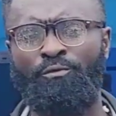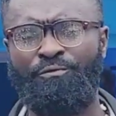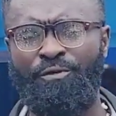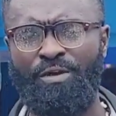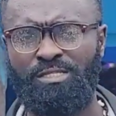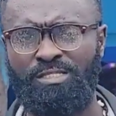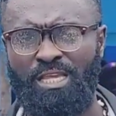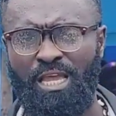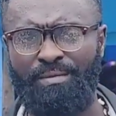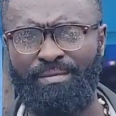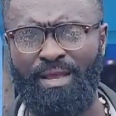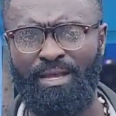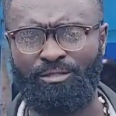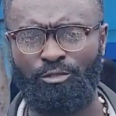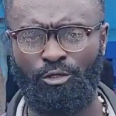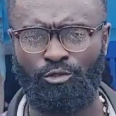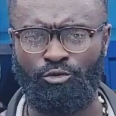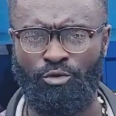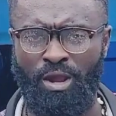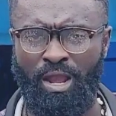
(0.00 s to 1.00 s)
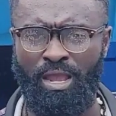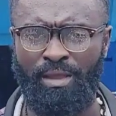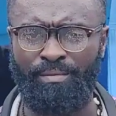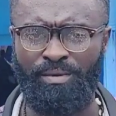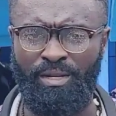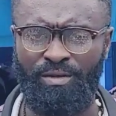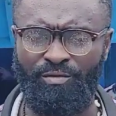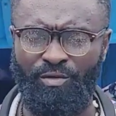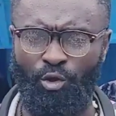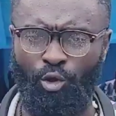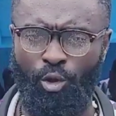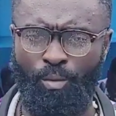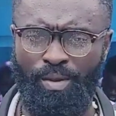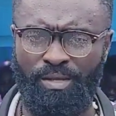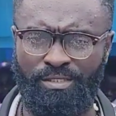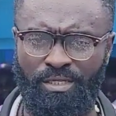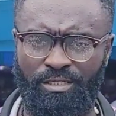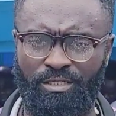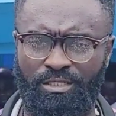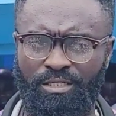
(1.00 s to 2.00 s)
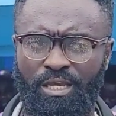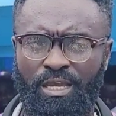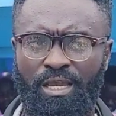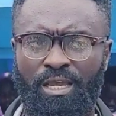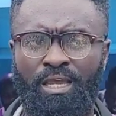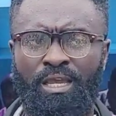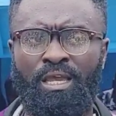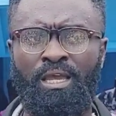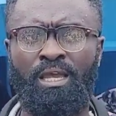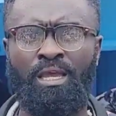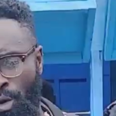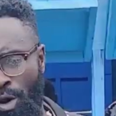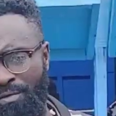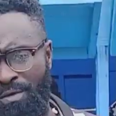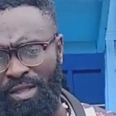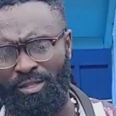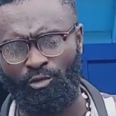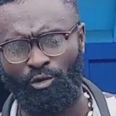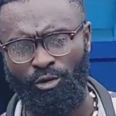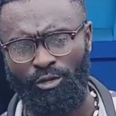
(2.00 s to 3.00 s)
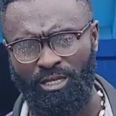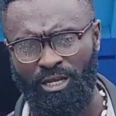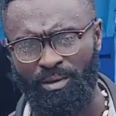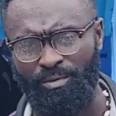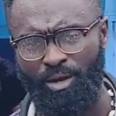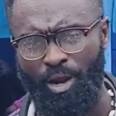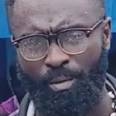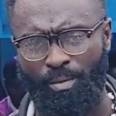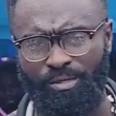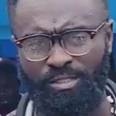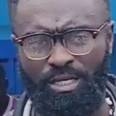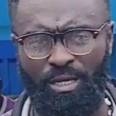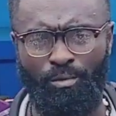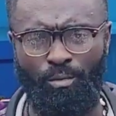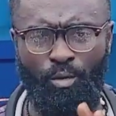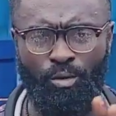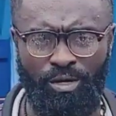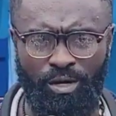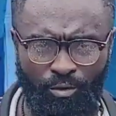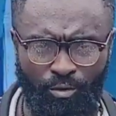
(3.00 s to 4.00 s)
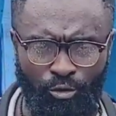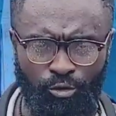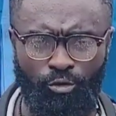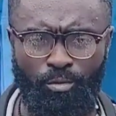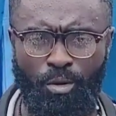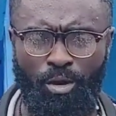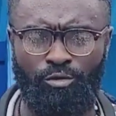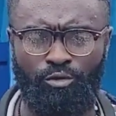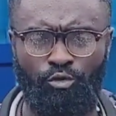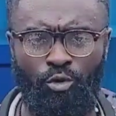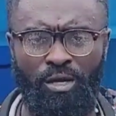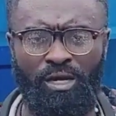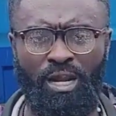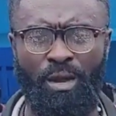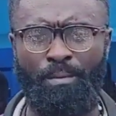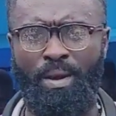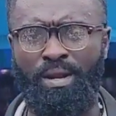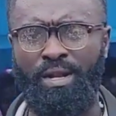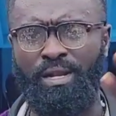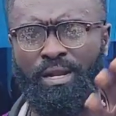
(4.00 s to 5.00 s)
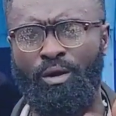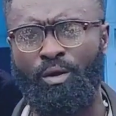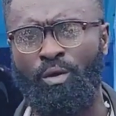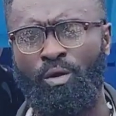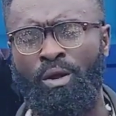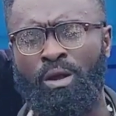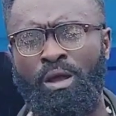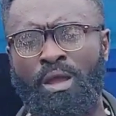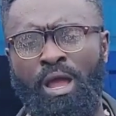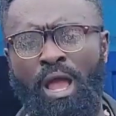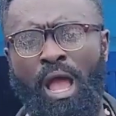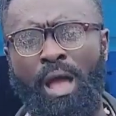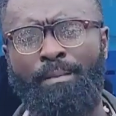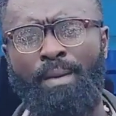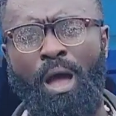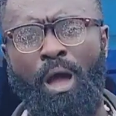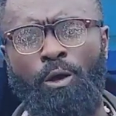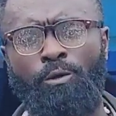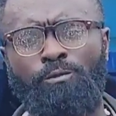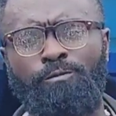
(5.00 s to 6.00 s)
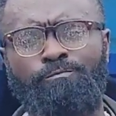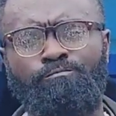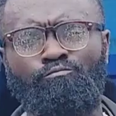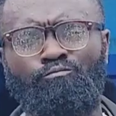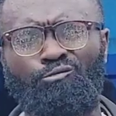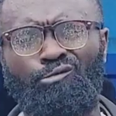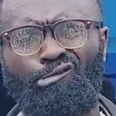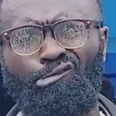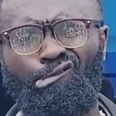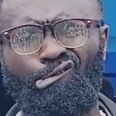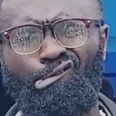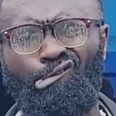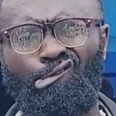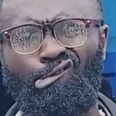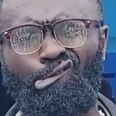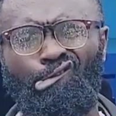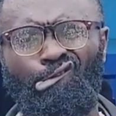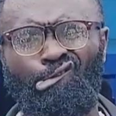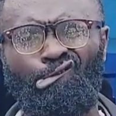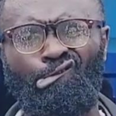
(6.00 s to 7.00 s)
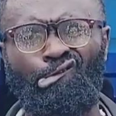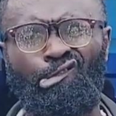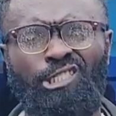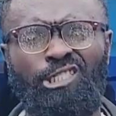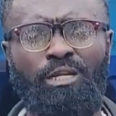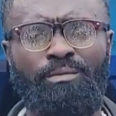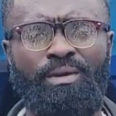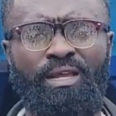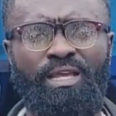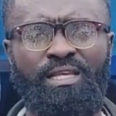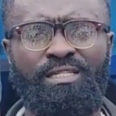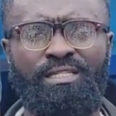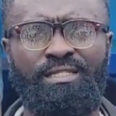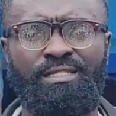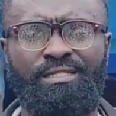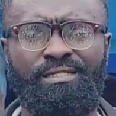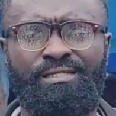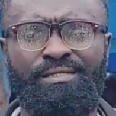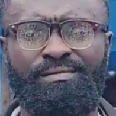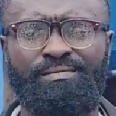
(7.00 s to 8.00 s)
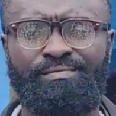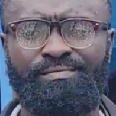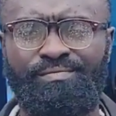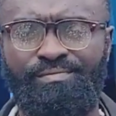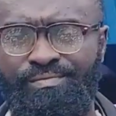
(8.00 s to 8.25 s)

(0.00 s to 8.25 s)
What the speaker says: First time, yeah, subscribe, leave your comments and share. Oh, I got on the road, so I'm out. Shame.